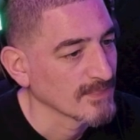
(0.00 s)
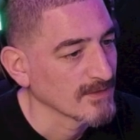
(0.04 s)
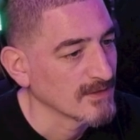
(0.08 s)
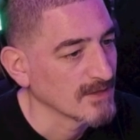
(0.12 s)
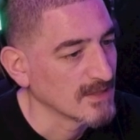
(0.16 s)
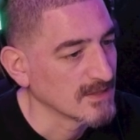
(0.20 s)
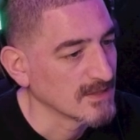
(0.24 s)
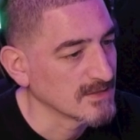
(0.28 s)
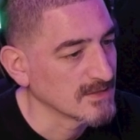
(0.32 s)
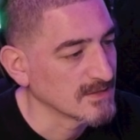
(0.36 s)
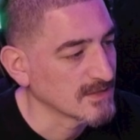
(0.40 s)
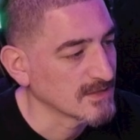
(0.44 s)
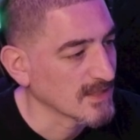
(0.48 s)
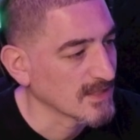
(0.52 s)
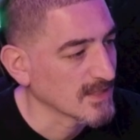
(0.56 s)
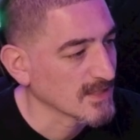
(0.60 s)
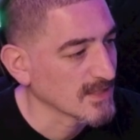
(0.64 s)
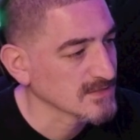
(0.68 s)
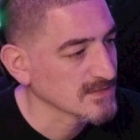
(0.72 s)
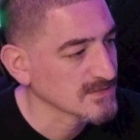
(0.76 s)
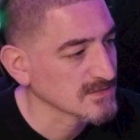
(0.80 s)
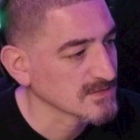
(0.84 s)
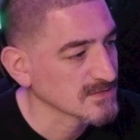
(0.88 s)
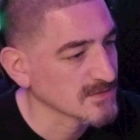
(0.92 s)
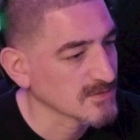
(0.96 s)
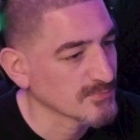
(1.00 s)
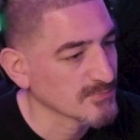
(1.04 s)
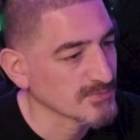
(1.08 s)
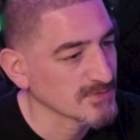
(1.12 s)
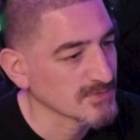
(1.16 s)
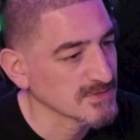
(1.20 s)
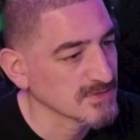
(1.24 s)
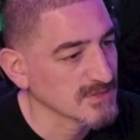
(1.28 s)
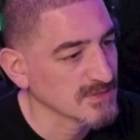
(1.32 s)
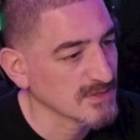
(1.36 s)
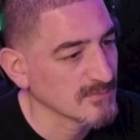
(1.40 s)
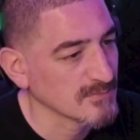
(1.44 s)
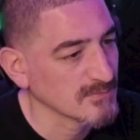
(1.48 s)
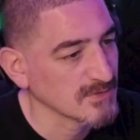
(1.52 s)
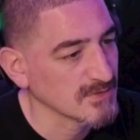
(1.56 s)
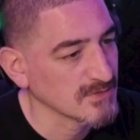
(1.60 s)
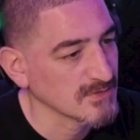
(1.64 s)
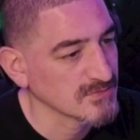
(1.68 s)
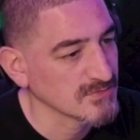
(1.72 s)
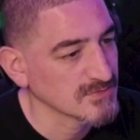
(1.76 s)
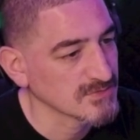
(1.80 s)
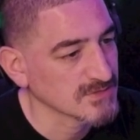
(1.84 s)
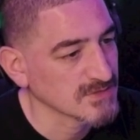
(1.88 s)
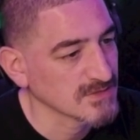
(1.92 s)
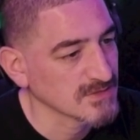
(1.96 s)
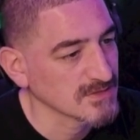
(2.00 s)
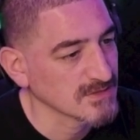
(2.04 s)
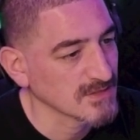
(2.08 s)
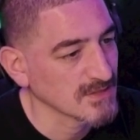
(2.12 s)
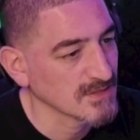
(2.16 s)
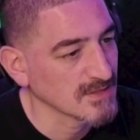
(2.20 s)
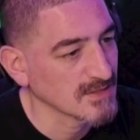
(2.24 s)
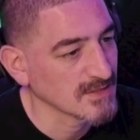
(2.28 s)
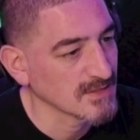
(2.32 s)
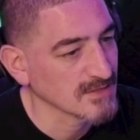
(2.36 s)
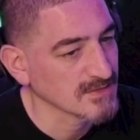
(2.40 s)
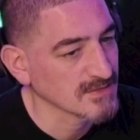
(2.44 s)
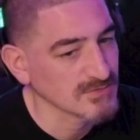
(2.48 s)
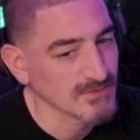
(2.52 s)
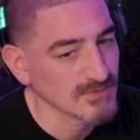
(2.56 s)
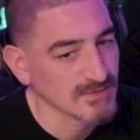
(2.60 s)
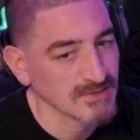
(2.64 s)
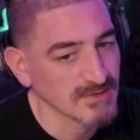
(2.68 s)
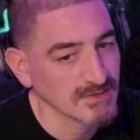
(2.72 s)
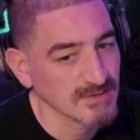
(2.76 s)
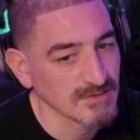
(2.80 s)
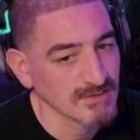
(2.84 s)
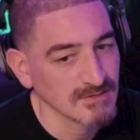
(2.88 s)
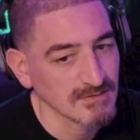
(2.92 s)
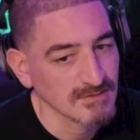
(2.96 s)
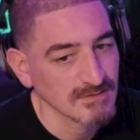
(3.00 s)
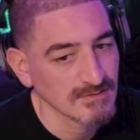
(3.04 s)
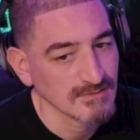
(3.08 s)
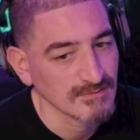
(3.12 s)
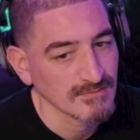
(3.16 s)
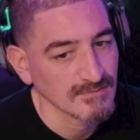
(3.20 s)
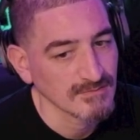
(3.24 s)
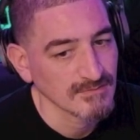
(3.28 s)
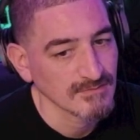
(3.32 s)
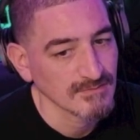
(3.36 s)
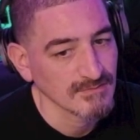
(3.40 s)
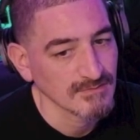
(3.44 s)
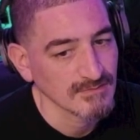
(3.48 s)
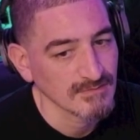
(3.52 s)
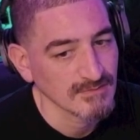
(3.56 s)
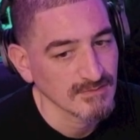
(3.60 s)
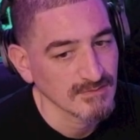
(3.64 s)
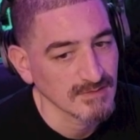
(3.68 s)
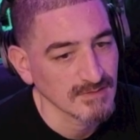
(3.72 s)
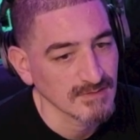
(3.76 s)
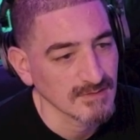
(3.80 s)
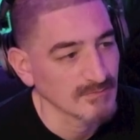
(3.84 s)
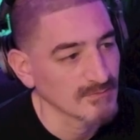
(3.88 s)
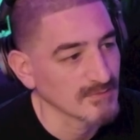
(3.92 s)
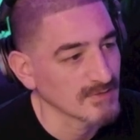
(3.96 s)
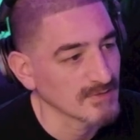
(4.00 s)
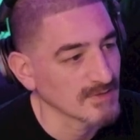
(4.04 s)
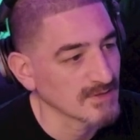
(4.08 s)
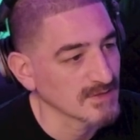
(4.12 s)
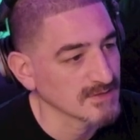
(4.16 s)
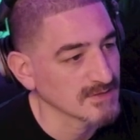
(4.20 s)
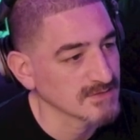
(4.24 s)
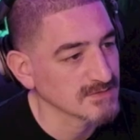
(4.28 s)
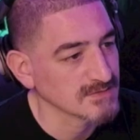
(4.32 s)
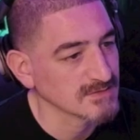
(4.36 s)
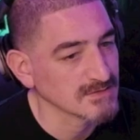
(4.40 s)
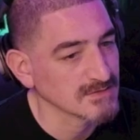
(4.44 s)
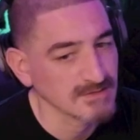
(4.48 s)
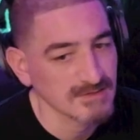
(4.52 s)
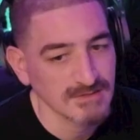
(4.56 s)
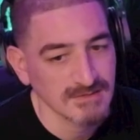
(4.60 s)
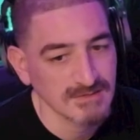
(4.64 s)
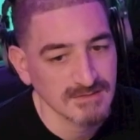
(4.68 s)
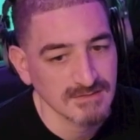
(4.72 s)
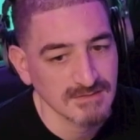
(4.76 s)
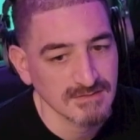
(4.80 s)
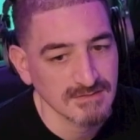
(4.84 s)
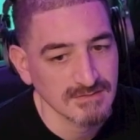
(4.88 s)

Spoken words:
And then to exit the preset menu, just hit the X right here, and it will exit it.